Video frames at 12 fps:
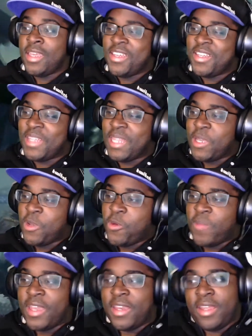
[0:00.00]
Hello,
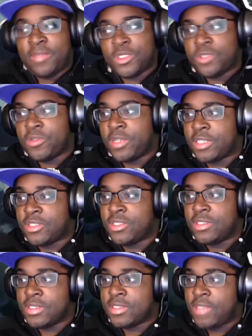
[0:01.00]
my name is
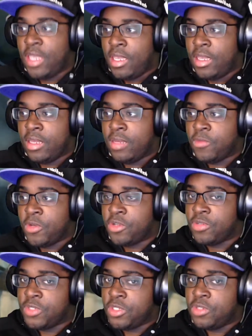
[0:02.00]
Jorductions, and
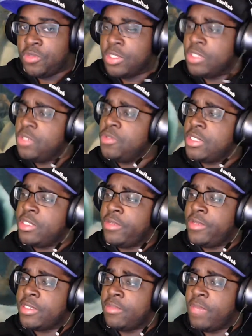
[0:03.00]
welcome to a new
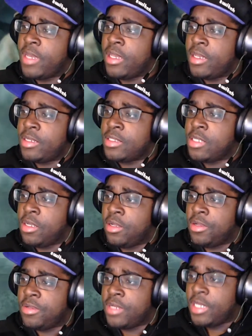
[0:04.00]
series of mine
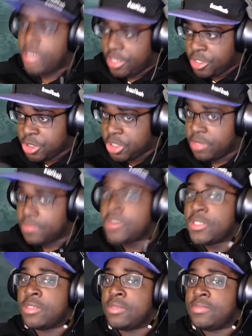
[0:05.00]
called Hidden
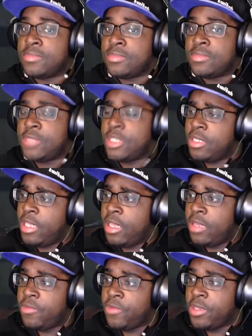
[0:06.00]
Gems. Today,
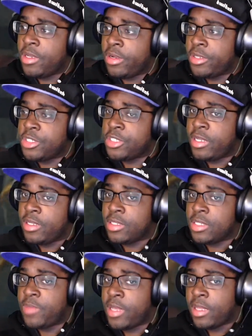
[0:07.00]
we are shining the
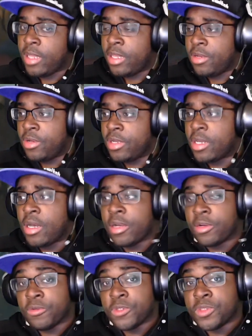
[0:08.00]
spotlight on
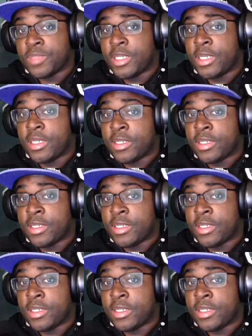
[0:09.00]
Conqueror's Blade.